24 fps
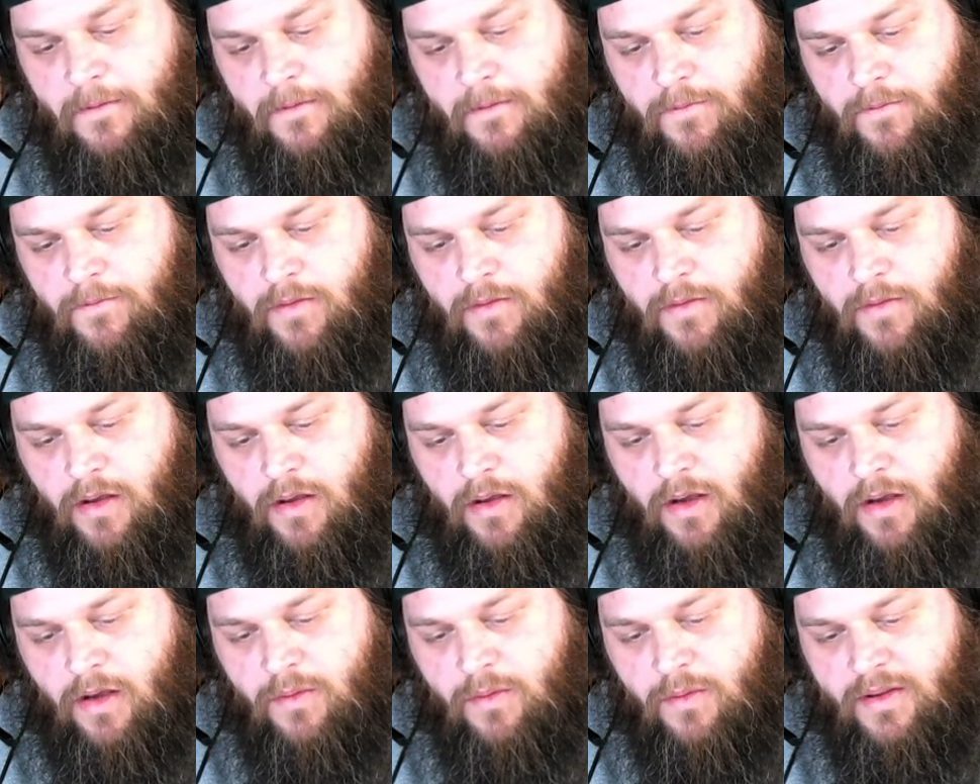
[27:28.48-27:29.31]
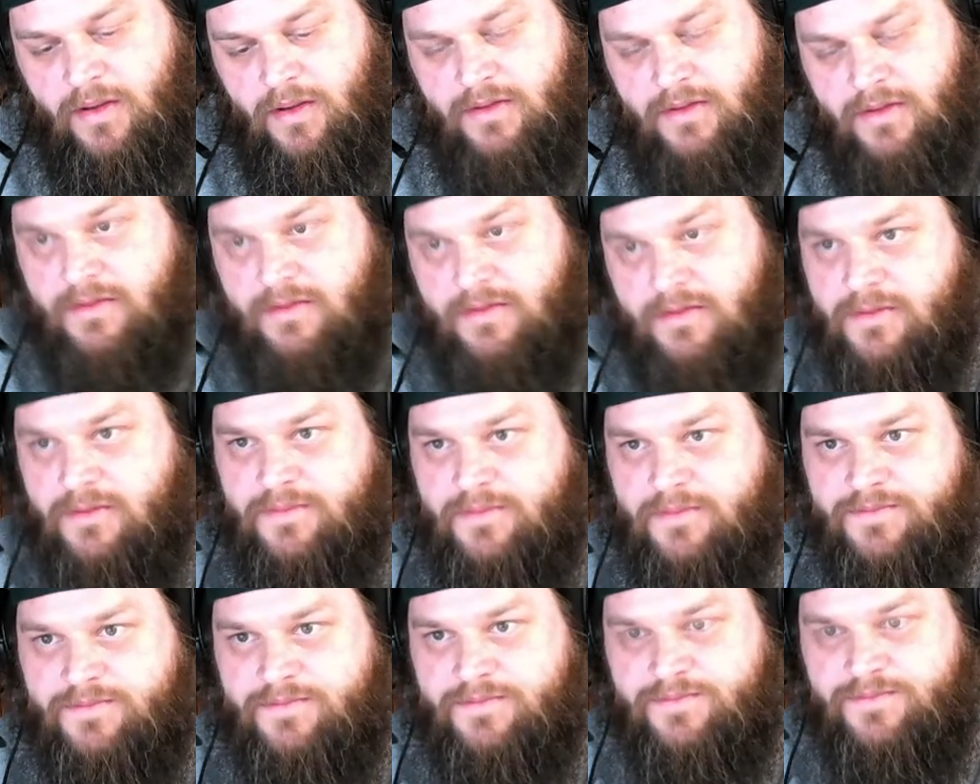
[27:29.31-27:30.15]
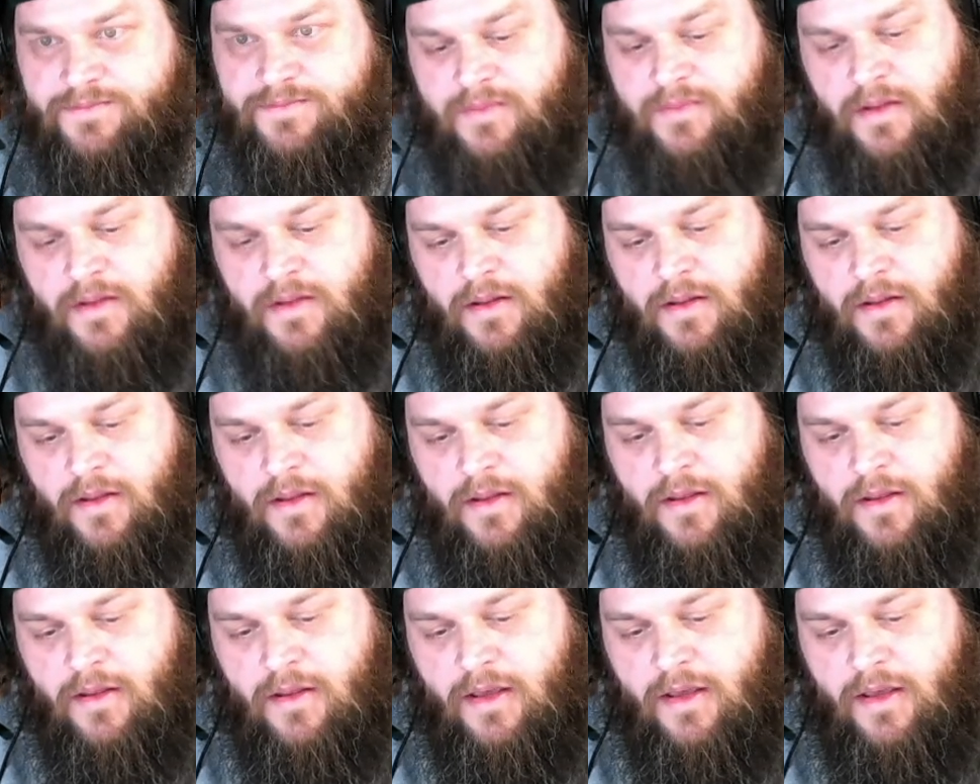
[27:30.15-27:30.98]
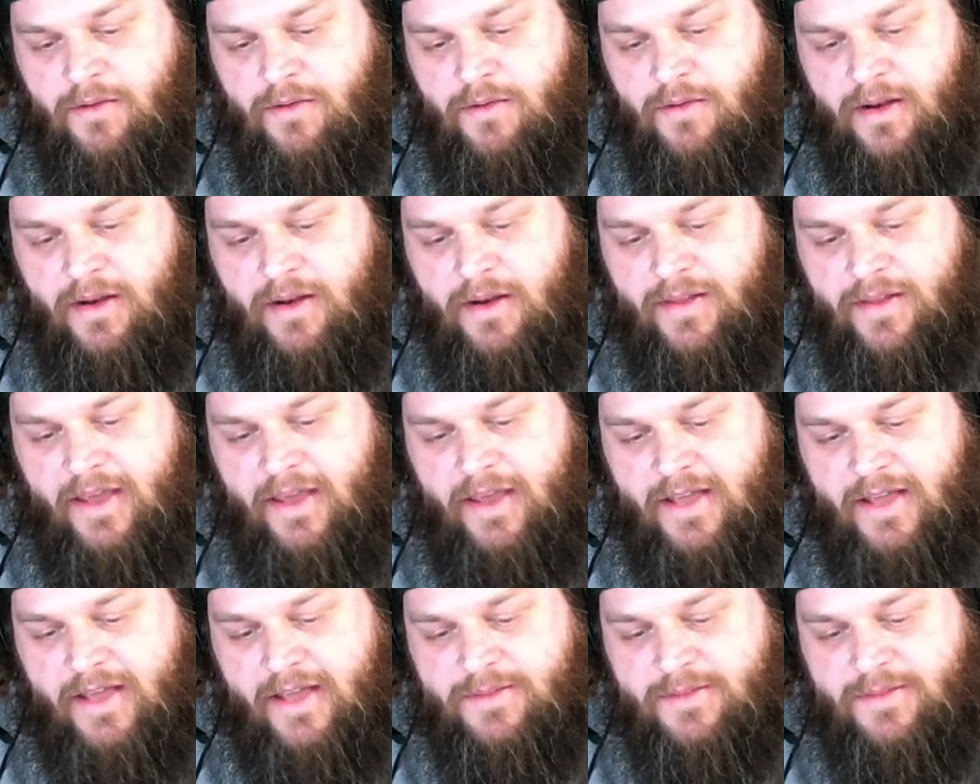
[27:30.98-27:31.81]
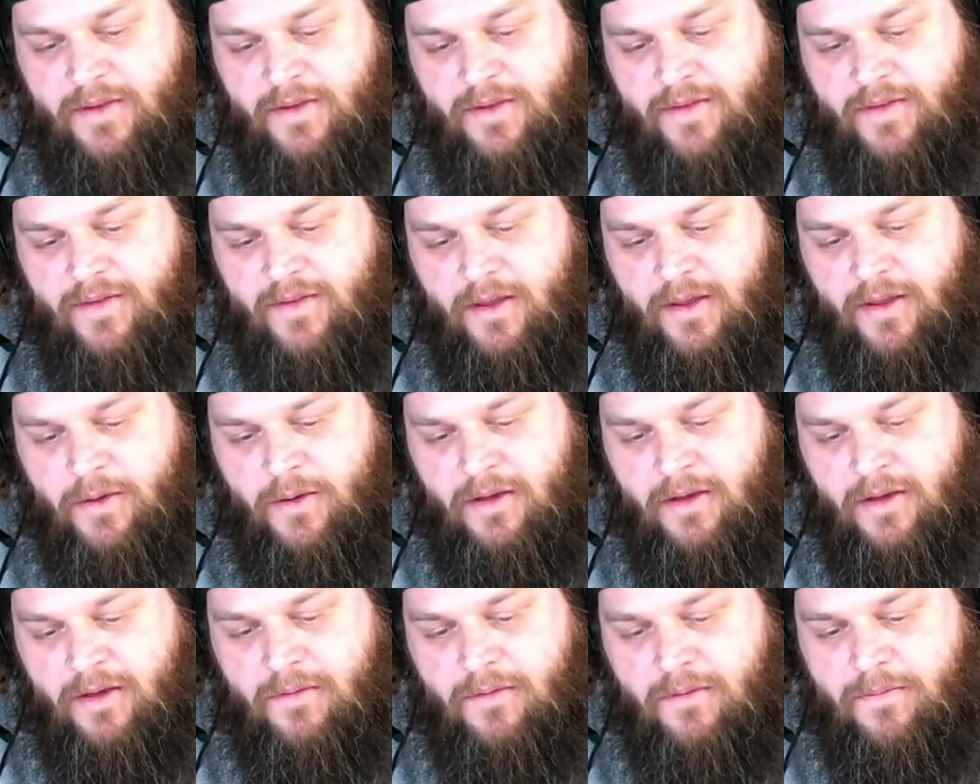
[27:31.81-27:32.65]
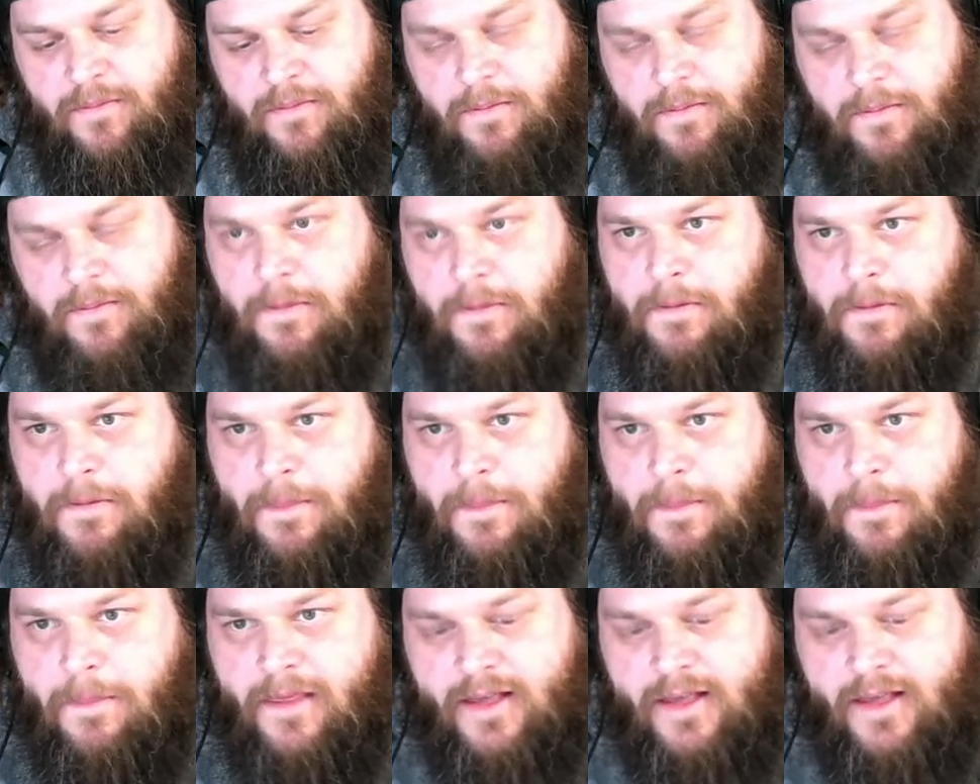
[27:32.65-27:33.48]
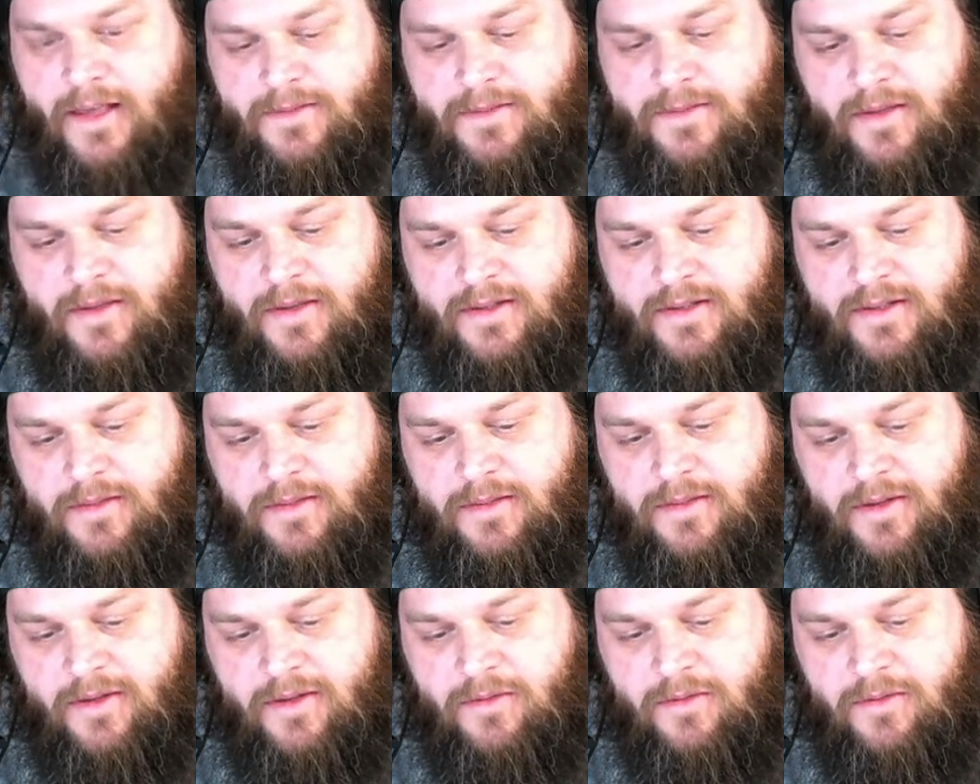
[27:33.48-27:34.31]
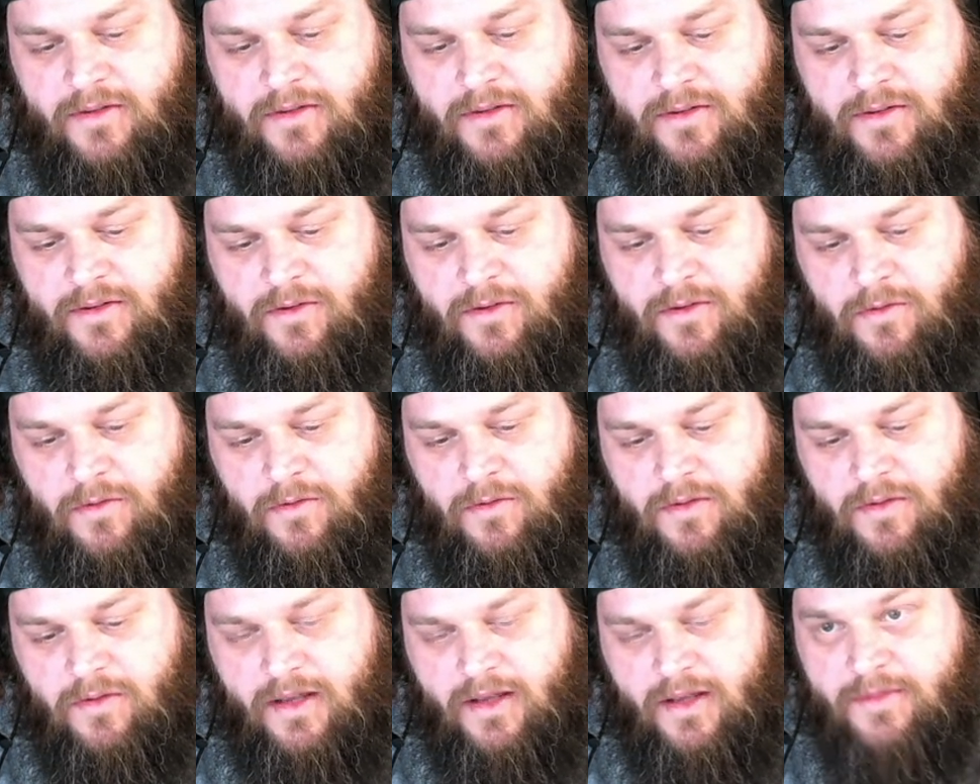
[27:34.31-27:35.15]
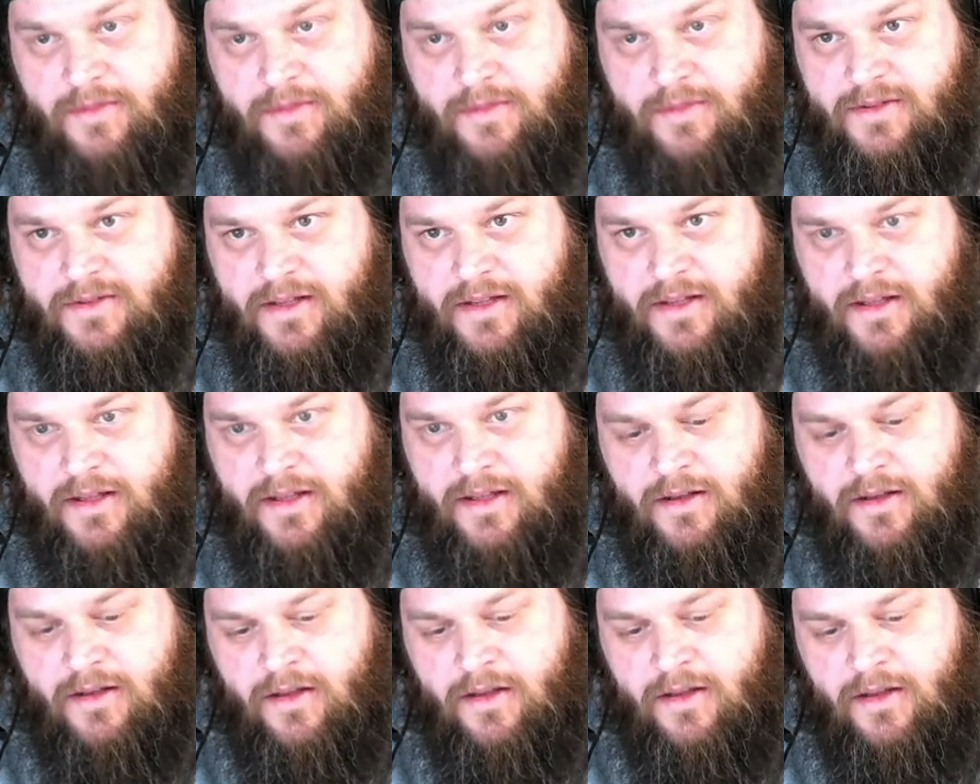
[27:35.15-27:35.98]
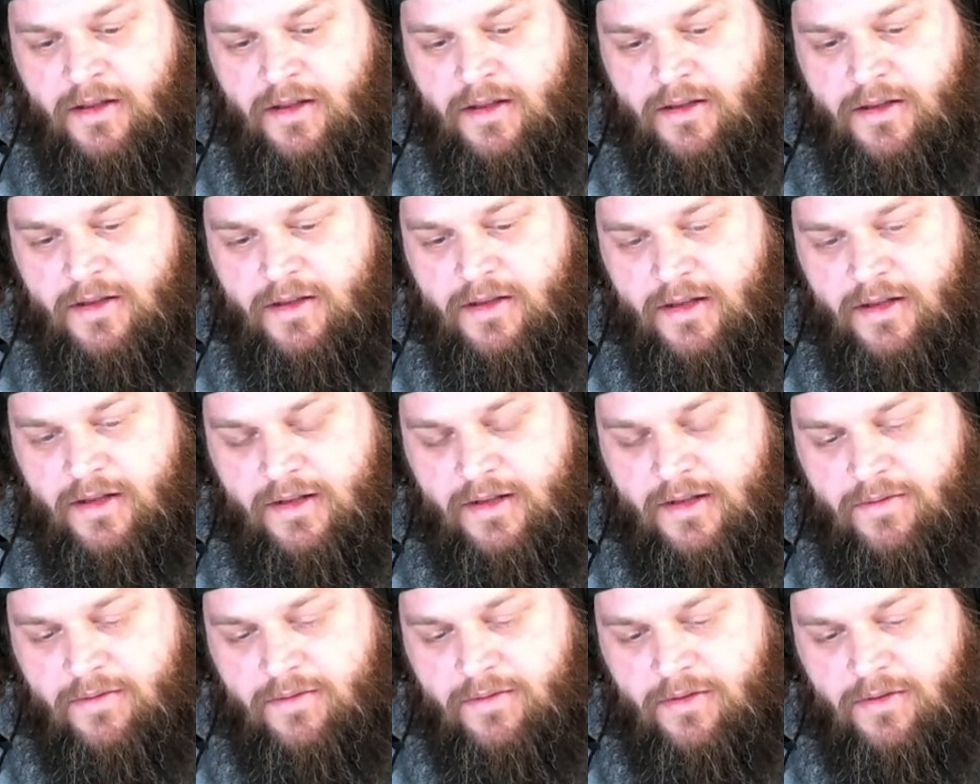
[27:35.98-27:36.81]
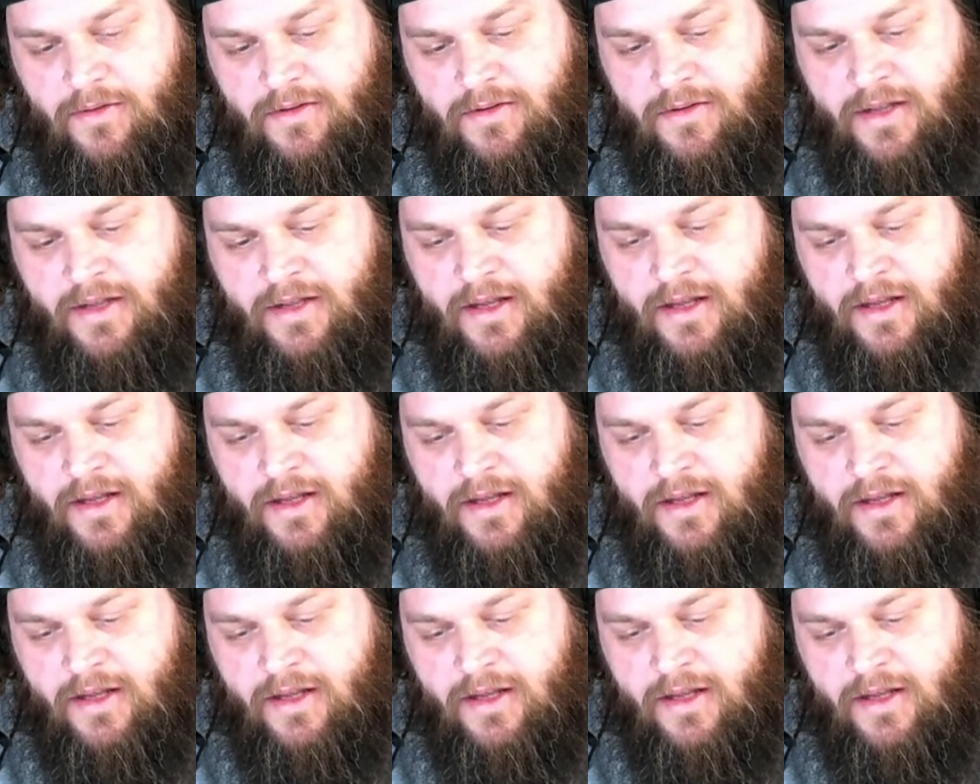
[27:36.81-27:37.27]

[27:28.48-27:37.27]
Aqueous. And writing the KSP value out, KSP is going to be equal to 2 times 10 to negative 13.